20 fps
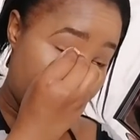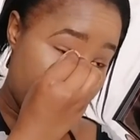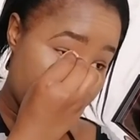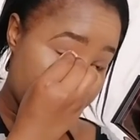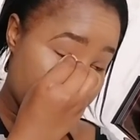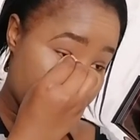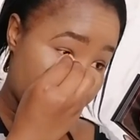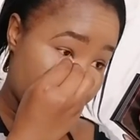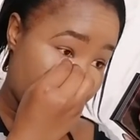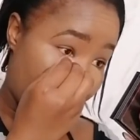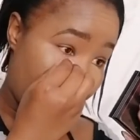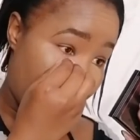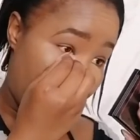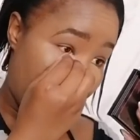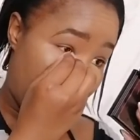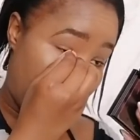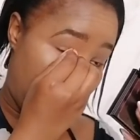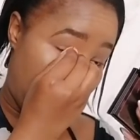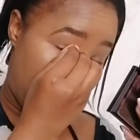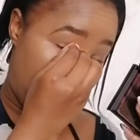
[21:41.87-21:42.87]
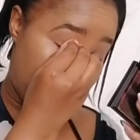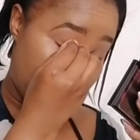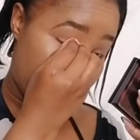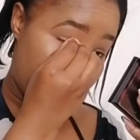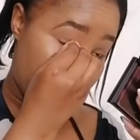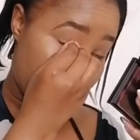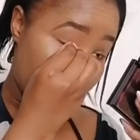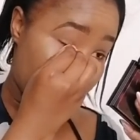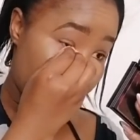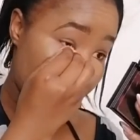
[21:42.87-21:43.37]
this cake
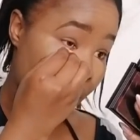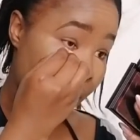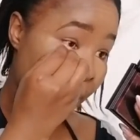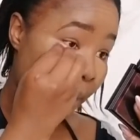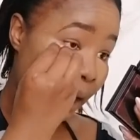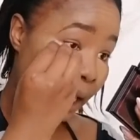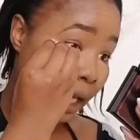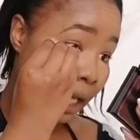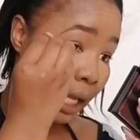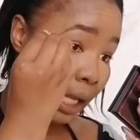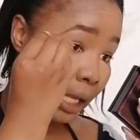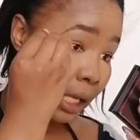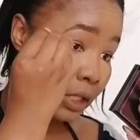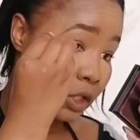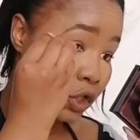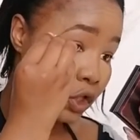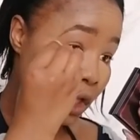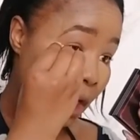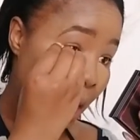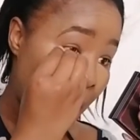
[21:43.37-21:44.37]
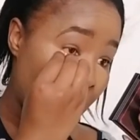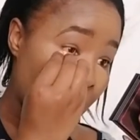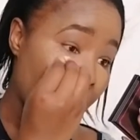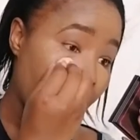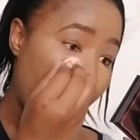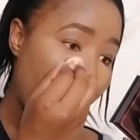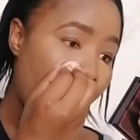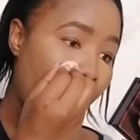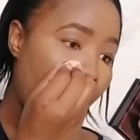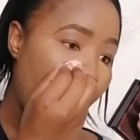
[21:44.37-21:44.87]
that we're baking,
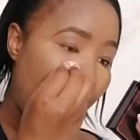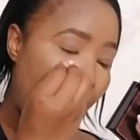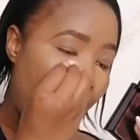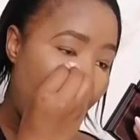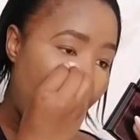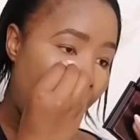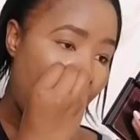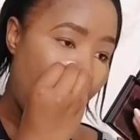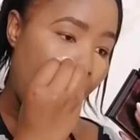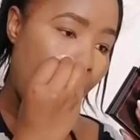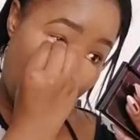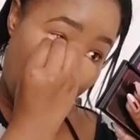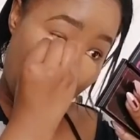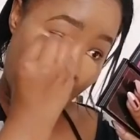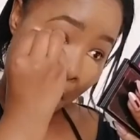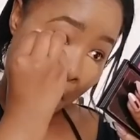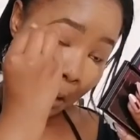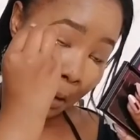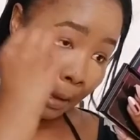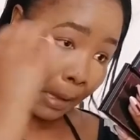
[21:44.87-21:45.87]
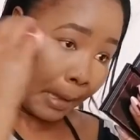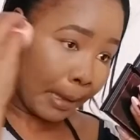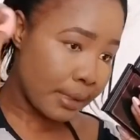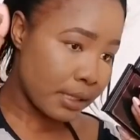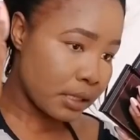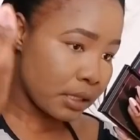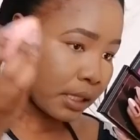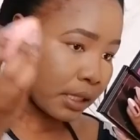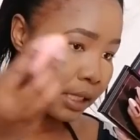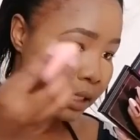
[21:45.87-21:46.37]
child.
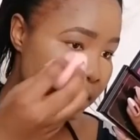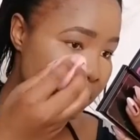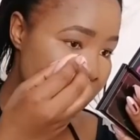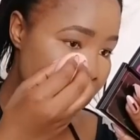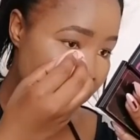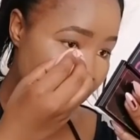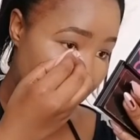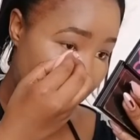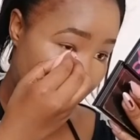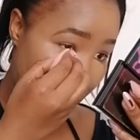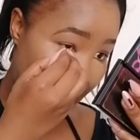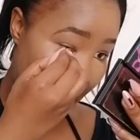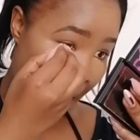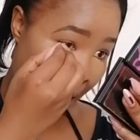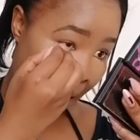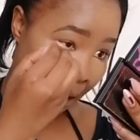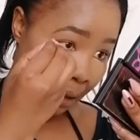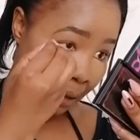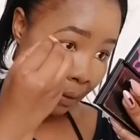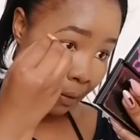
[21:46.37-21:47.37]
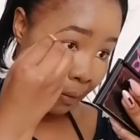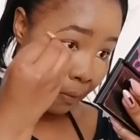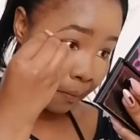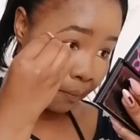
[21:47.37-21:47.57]
As you can see here,